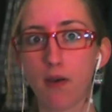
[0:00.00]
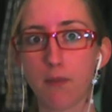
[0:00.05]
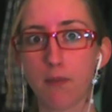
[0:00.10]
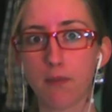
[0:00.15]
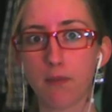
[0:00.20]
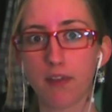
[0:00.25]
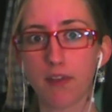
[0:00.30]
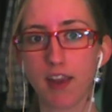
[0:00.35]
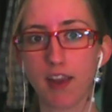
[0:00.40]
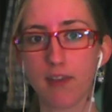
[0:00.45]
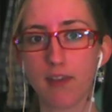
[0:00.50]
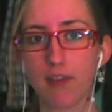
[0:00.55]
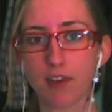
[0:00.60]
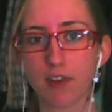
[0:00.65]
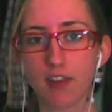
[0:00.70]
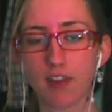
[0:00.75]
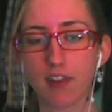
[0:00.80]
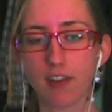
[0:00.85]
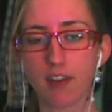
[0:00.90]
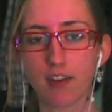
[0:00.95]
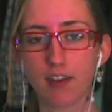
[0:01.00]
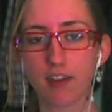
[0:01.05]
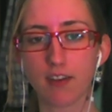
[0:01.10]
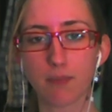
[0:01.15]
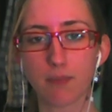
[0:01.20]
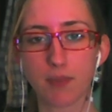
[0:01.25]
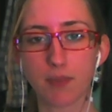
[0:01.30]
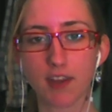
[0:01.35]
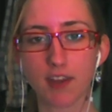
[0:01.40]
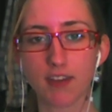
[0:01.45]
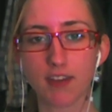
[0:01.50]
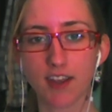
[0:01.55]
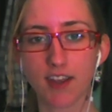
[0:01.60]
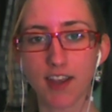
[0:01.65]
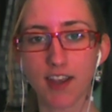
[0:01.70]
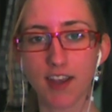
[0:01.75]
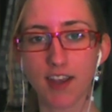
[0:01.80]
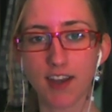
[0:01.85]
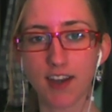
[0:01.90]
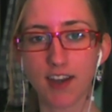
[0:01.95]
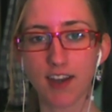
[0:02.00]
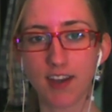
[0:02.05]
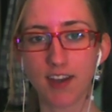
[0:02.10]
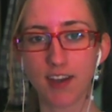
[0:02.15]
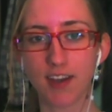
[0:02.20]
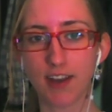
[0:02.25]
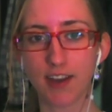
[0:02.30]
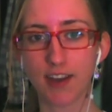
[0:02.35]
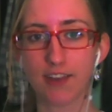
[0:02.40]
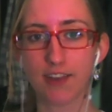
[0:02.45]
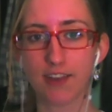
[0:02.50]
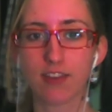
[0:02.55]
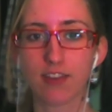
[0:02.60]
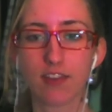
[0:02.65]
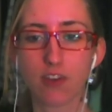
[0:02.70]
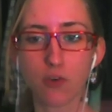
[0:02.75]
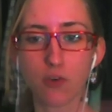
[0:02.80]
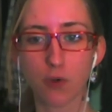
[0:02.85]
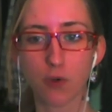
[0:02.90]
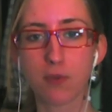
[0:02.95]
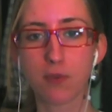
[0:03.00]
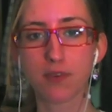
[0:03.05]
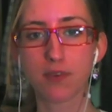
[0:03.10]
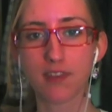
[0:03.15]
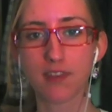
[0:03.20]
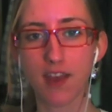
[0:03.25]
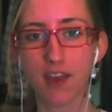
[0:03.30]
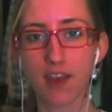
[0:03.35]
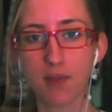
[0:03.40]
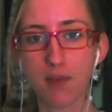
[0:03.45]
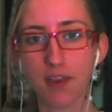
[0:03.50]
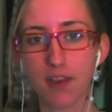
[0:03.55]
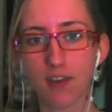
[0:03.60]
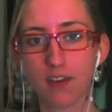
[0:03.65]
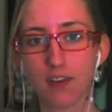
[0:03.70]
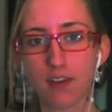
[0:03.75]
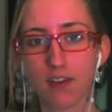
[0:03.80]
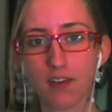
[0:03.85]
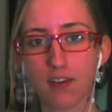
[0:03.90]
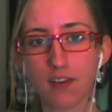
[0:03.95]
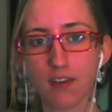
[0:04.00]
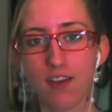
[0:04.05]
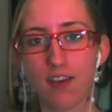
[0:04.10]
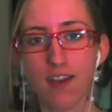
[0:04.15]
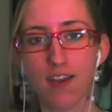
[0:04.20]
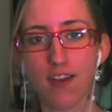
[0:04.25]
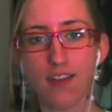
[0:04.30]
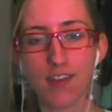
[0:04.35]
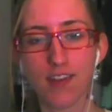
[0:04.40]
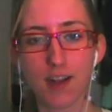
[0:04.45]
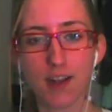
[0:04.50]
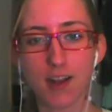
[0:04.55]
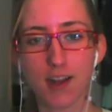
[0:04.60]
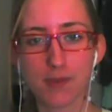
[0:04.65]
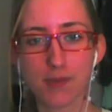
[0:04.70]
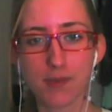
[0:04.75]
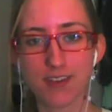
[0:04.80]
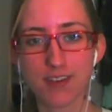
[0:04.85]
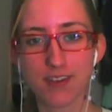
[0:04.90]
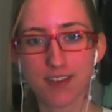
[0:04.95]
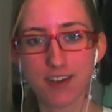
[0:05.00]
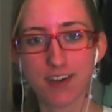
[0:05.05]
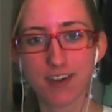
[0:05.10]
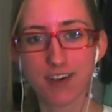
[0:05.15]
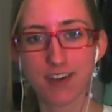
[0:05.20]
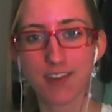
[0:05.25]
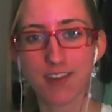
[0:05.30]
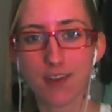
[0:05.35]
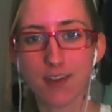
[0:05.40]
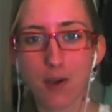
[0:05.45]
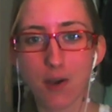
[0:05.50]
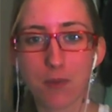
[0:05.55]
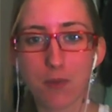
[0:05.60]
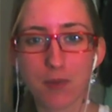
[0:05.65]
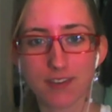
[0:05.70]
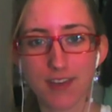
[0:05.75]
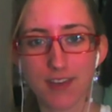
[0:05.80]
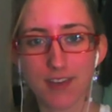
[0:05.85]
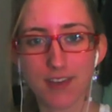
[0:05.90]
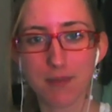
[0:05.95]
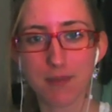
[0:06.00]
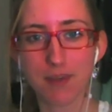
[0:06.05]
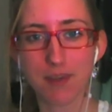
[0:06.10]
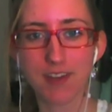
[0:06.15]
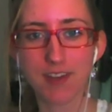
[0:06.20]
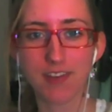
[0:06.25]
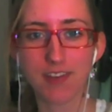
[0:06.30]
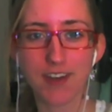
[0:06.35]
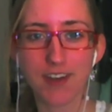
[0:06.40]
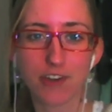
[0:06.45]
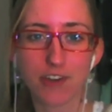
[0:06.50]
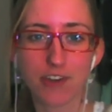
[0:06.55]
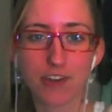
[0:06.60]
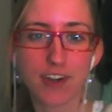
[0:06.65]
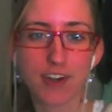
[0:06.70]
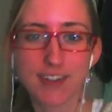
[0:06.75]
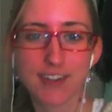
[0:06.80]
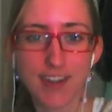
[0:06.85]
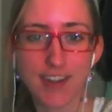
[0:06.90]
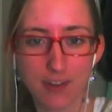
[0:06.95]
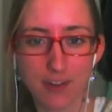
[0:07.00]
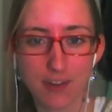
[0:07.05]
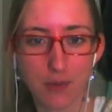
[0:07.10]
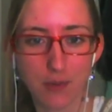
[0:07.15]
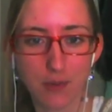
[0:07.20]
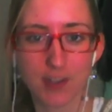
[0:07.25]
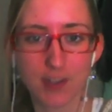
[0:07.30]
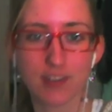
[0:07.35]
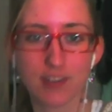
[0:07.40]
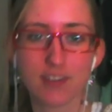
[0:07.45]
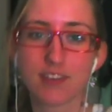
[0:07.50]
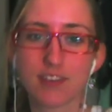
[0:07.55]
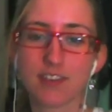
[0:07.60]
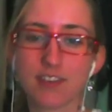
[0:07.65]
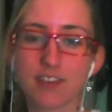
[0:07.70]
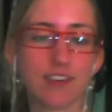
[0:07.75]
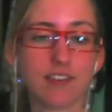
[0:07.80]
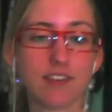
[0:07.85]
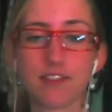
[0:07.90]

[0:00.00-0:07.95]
like everything because I kind of did like the group assignment, and then a couple days later I did the homework assignment, and then I tried to take the quiz. And